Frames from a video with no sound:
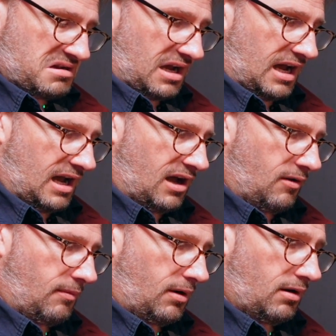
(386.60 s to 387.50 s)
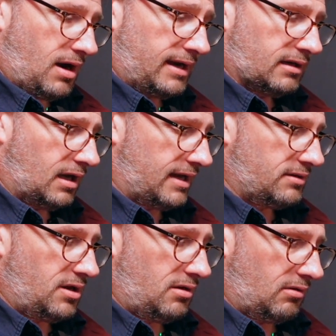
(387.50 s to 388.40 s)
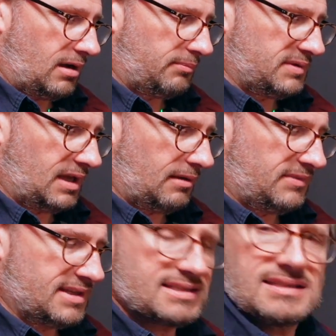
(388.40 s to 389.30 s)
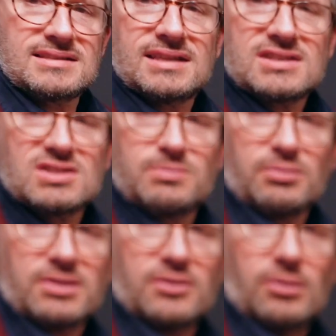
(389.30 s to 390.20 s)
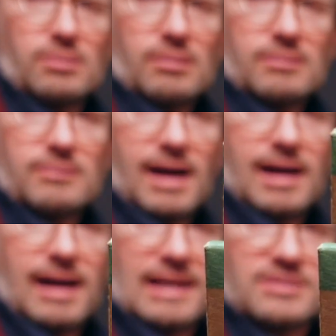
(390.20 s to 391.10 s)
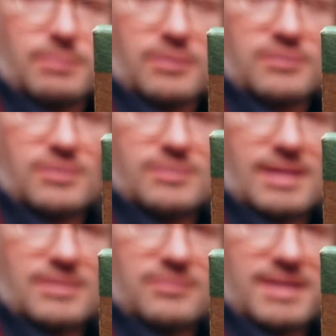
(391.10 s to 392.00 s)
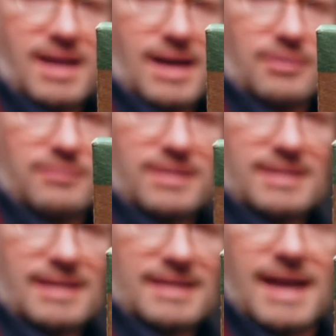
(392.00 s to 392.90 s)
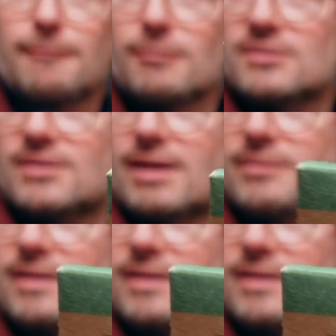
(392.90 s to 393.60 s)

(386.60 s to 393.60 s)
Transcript: Um, all right, I don't know. I'm, I'm, this is this is pretty cool. Uh, as a person who does videography and, and camera stuff,